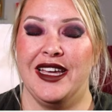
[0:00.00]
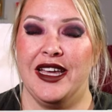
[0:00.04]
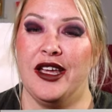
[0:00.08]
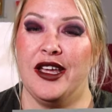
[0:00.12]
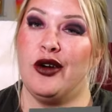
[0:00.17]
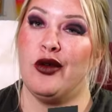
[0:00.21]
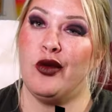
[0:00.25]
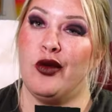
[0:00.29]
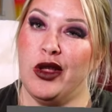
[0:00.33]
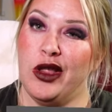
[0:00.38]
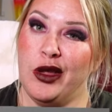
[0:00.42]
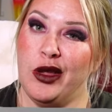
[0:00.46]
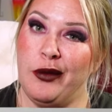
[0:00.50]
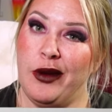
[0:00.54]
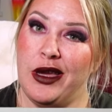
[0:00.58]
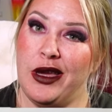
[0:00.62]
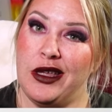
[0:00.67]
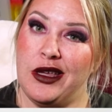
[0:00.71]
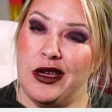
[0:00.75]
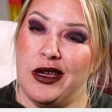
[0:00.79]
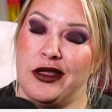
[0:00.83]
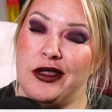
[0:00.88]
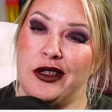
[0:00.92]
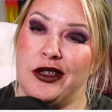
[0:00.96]
It'll really
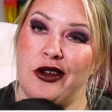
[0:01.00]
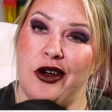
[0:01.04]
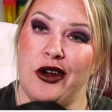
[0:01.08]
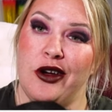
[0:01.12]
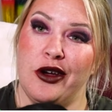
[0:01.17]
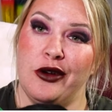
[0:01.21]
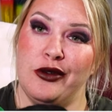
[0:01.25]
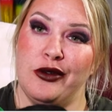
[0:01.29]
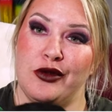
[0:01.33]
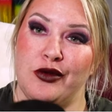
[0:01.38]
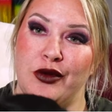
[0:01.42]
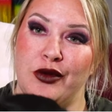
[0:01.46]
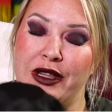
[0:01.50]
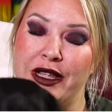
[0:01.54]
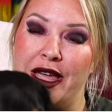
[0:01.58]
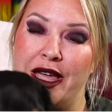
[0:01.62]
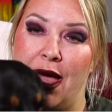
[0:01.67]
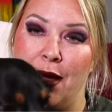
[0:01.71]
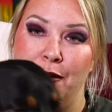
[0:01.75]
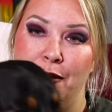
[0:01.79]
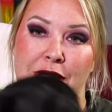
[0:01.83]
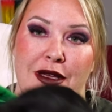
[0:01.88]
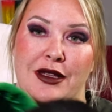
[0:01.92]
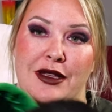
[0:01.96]
make the doggos really
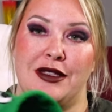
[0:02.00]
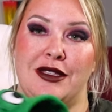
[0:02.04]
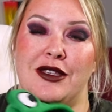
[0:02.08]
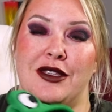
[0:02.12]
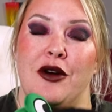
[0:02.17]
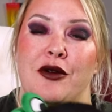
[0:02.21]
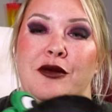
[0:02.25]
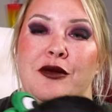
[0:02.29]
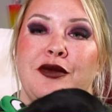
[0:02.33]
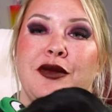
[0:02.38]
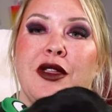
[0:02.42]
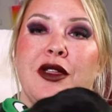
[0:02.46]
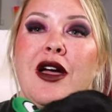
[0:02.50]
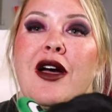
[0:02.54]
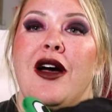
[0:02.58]
happy. So,